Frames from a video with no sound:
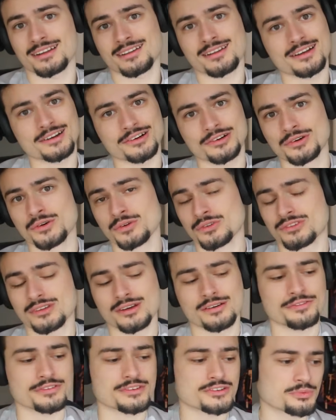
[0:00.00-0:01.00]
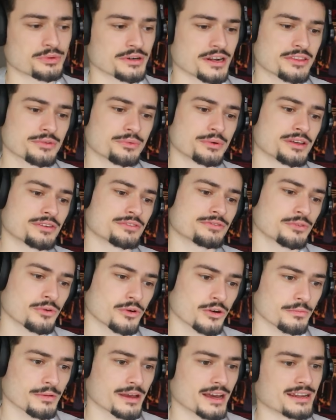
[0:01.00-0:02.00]
a lot of cool stuff in
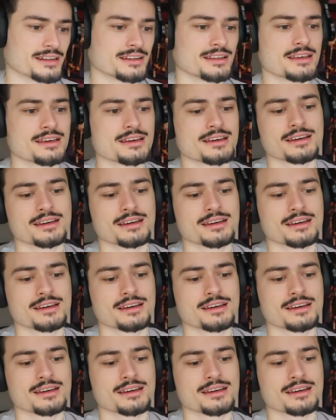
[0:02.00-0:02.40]
2024, man.